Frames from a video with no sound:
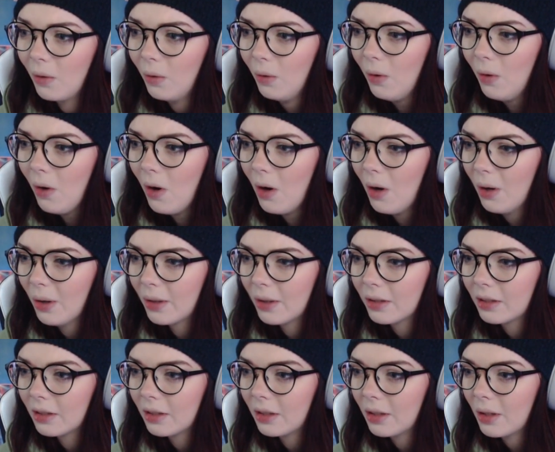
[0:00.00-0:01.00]

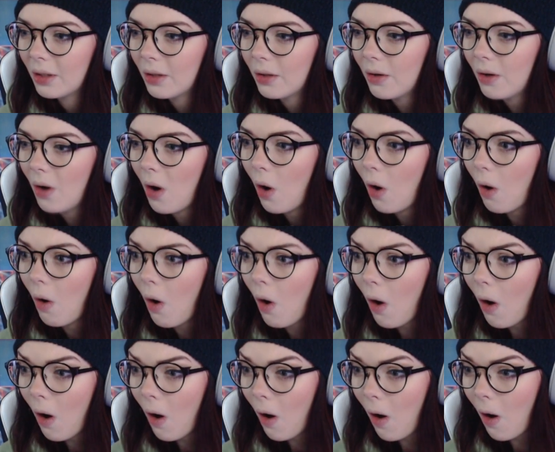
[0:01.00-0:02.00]
Ooh.
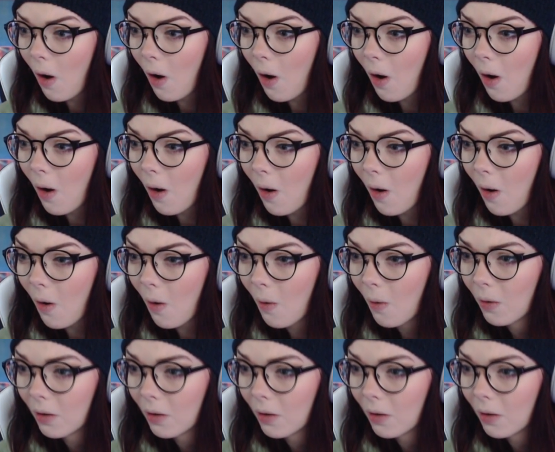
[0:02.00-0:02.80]
Ooh.